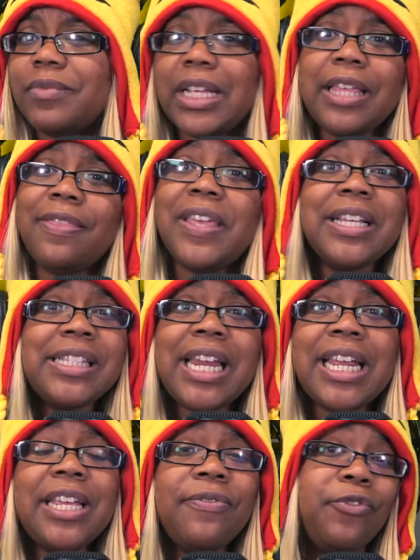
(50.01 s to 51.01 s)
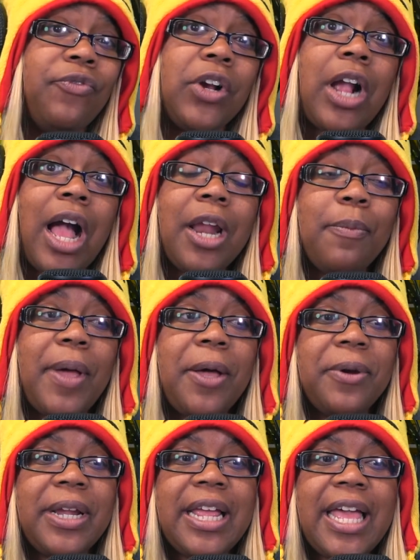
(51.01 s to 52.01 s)
Things that I even forgot
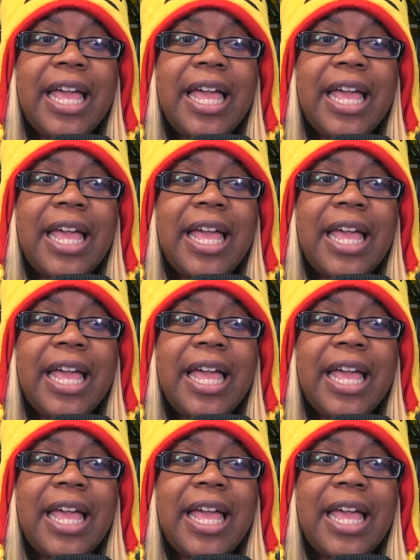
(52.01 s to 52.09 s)
about.